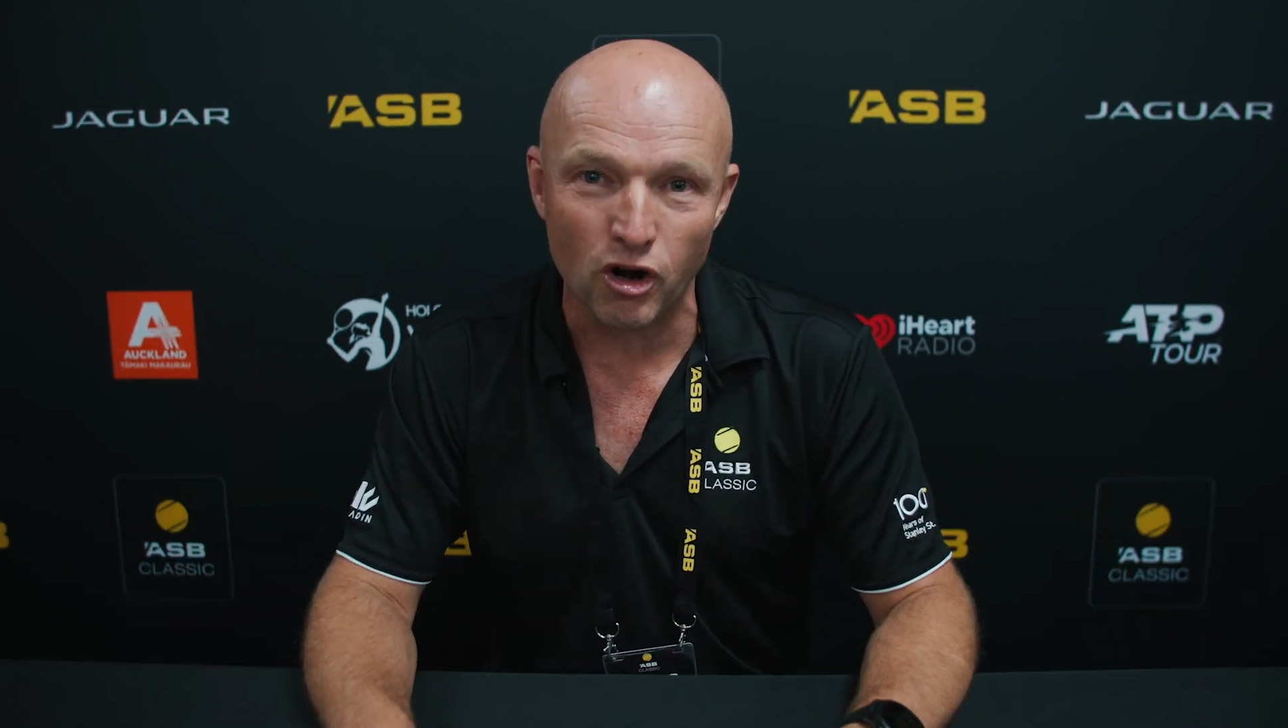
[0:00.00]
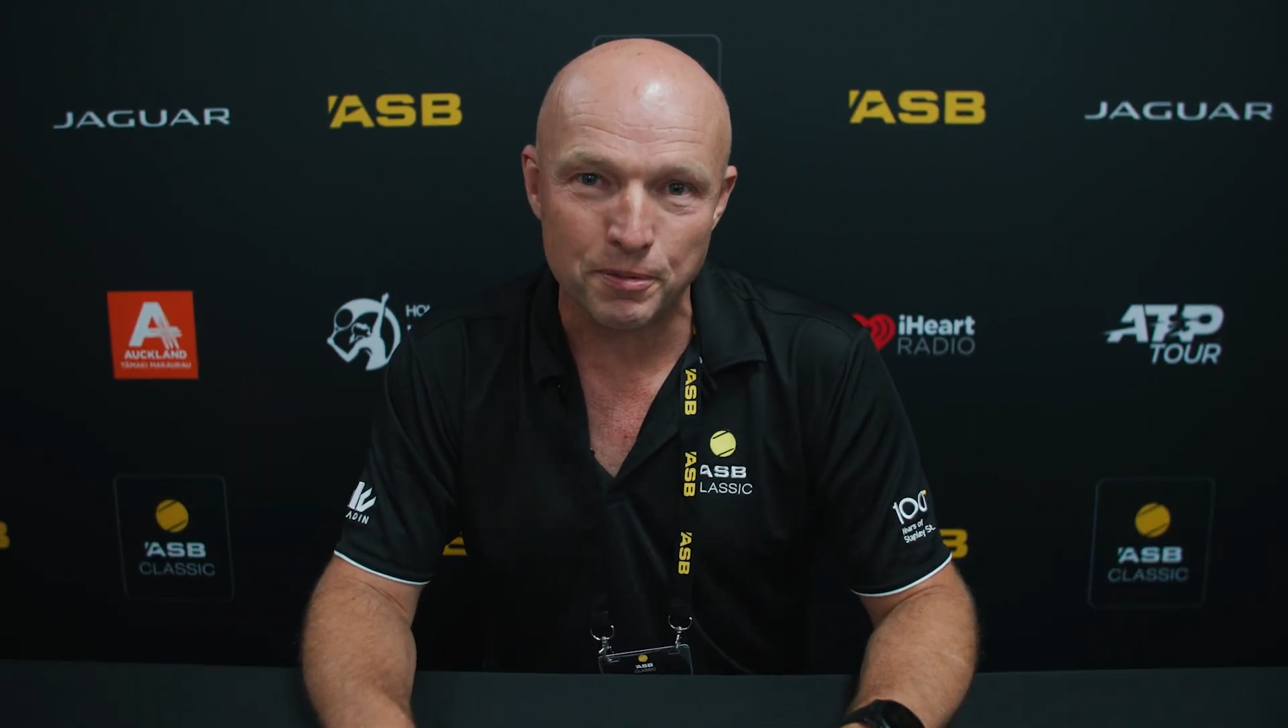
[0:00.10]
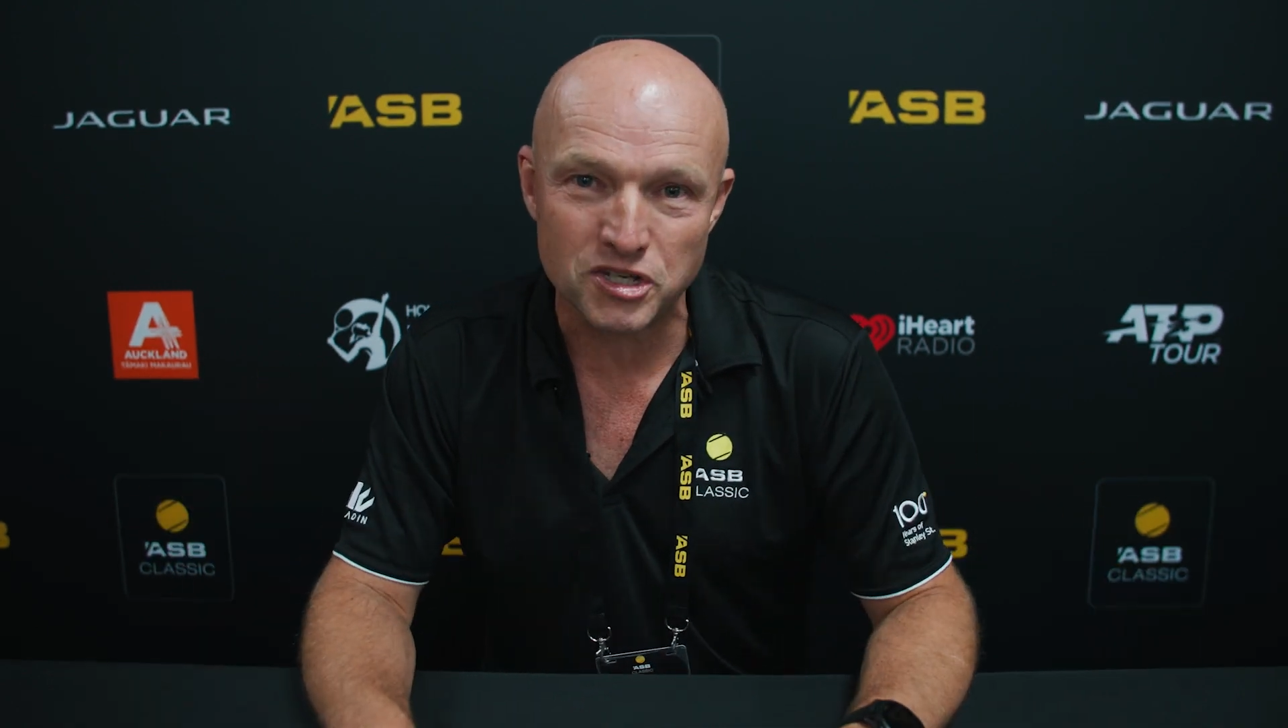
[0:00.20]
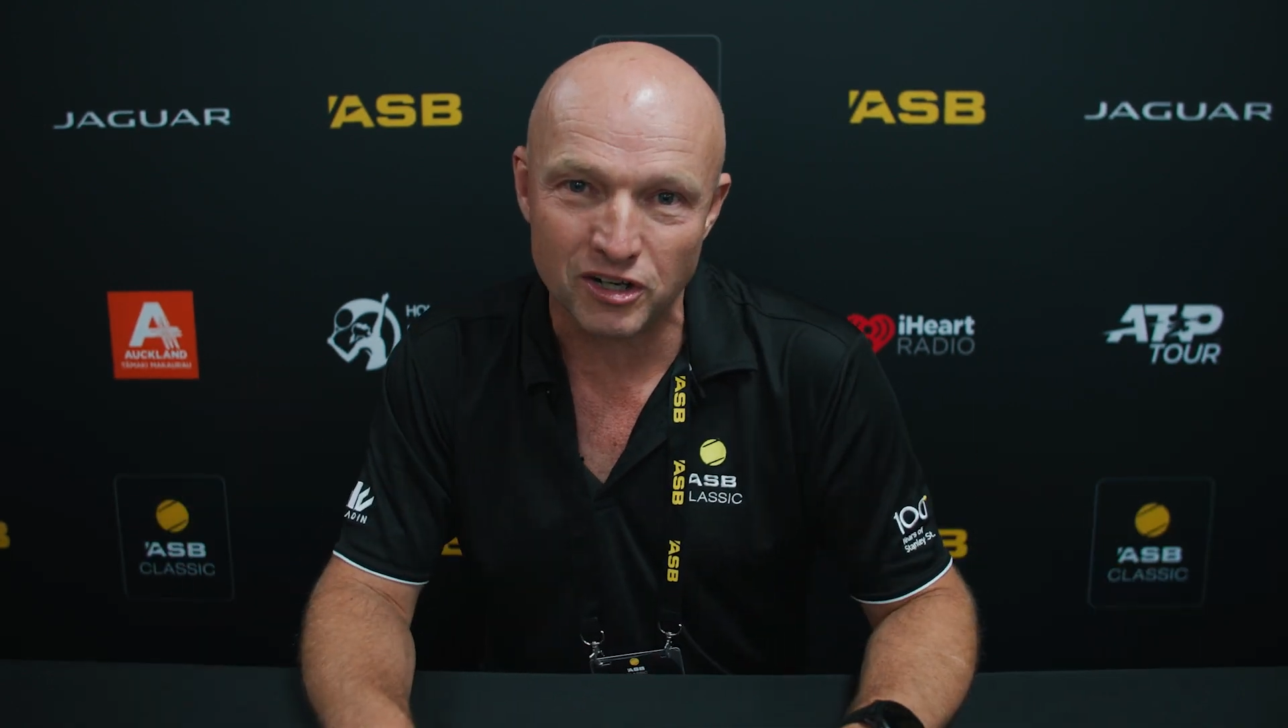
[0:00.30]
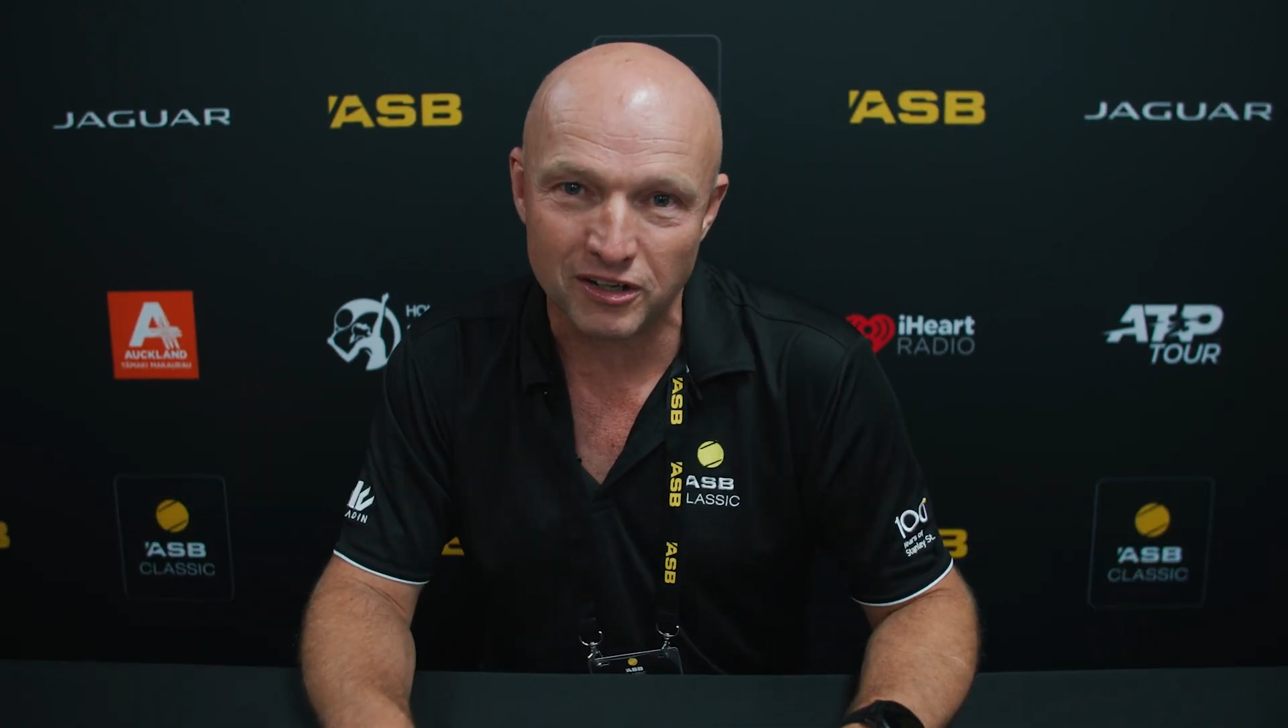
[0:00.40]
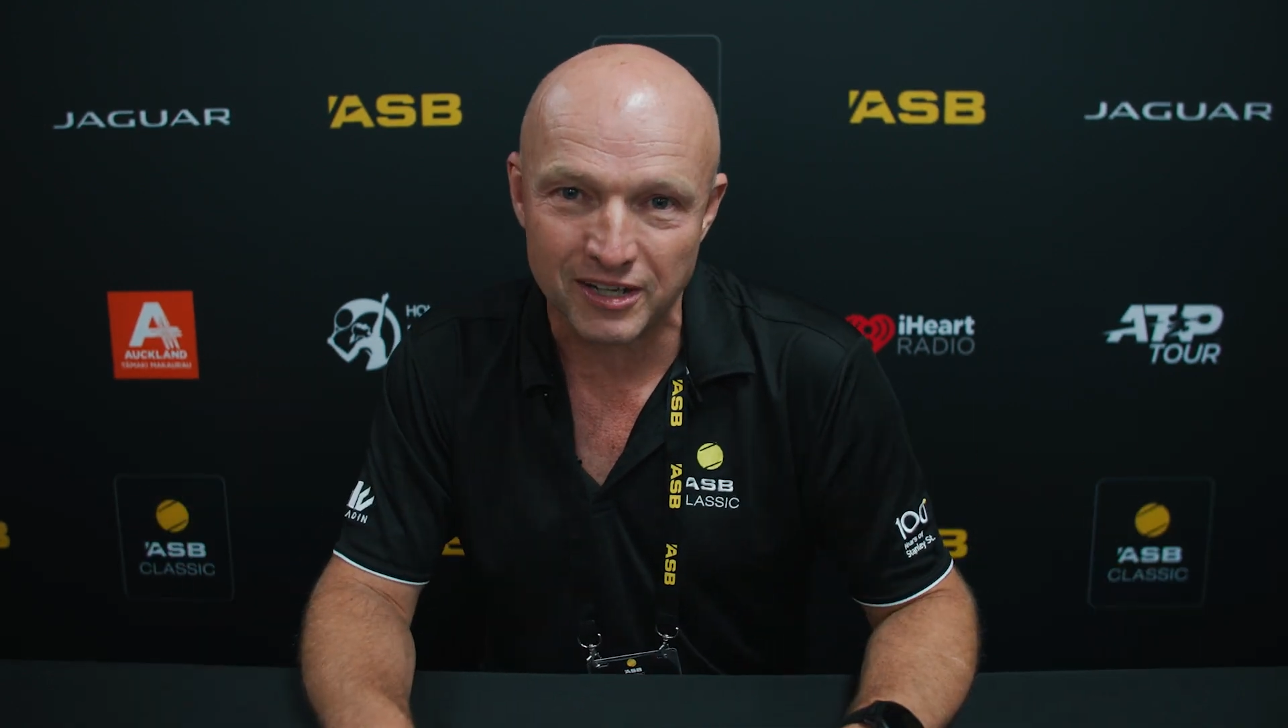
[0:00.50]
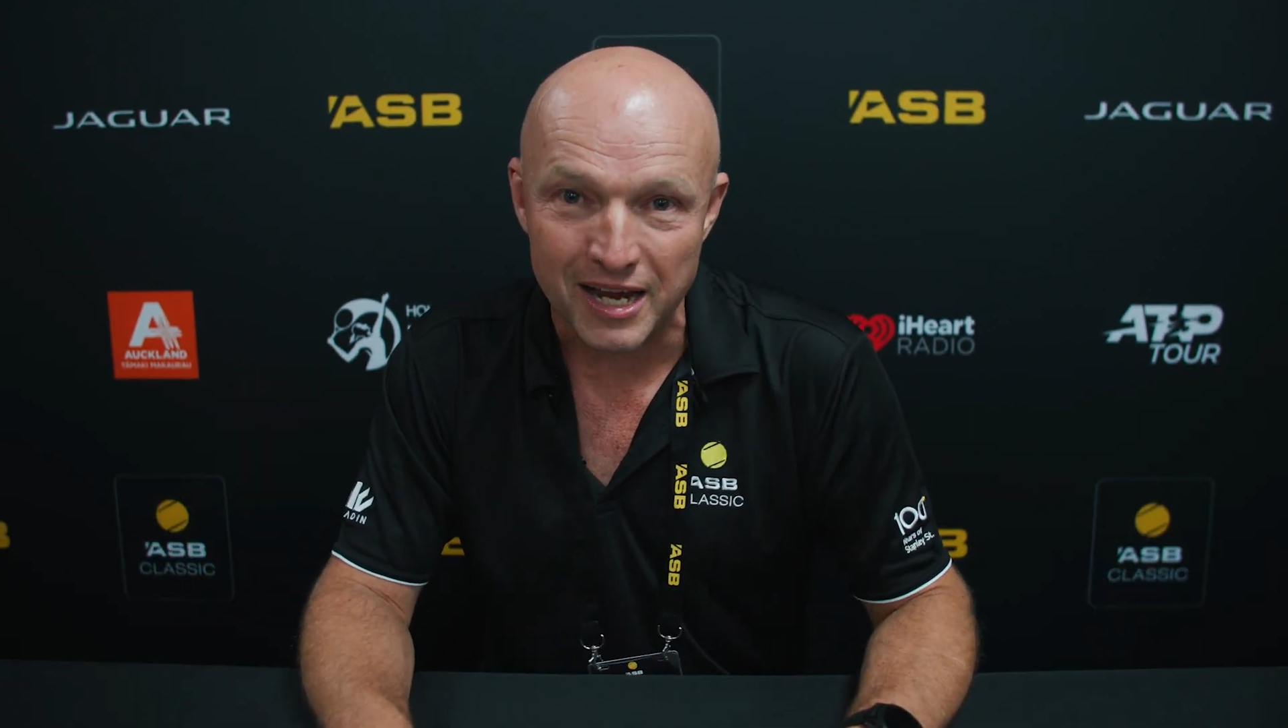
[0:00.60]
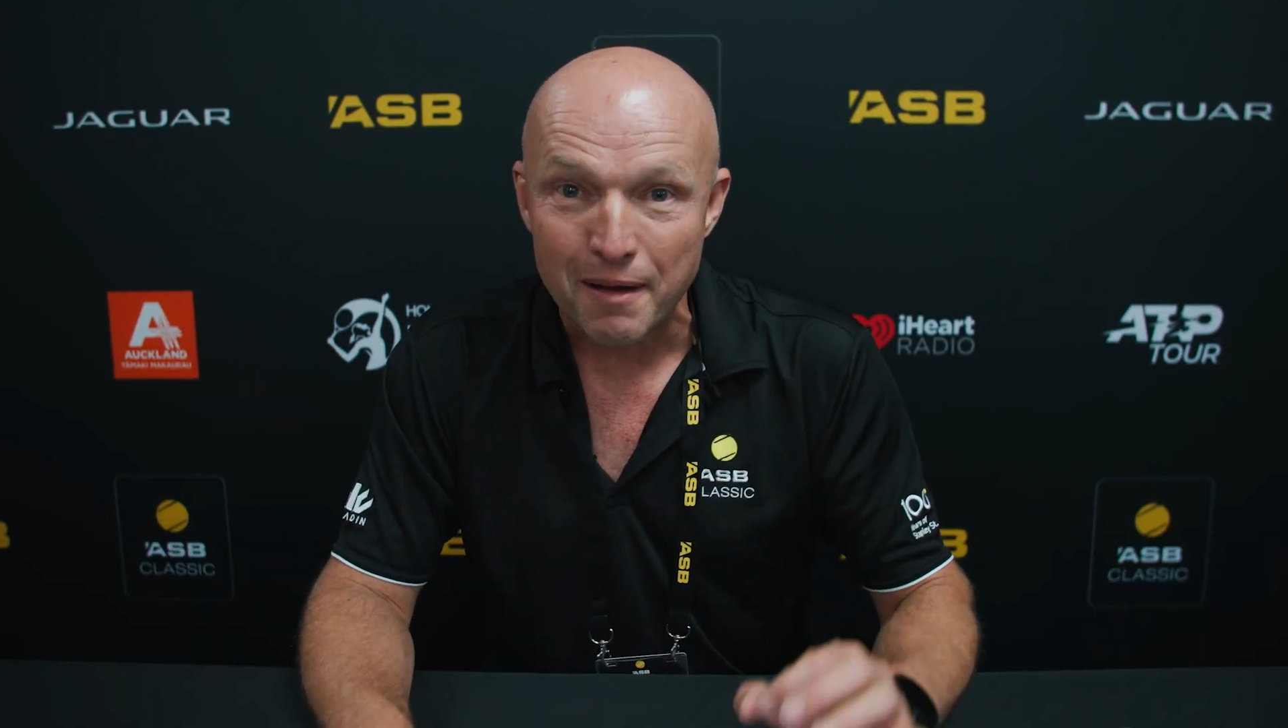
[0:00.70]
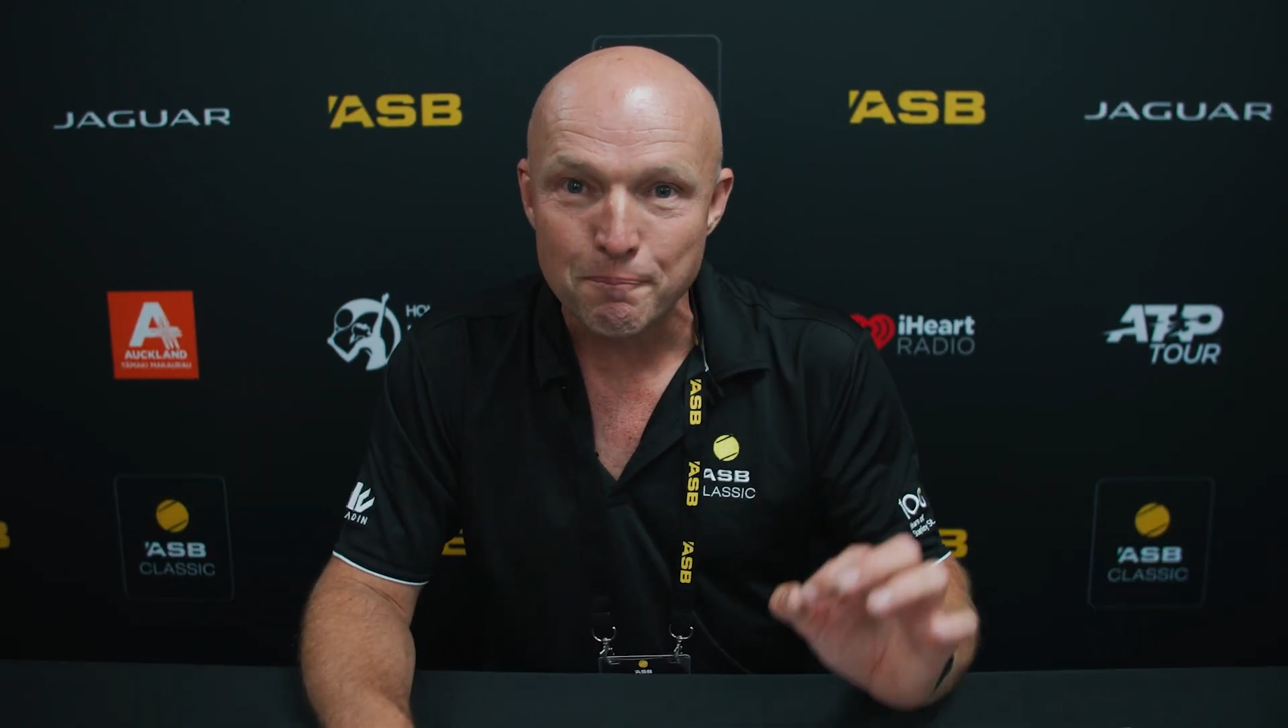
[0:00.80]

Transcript: opportunity.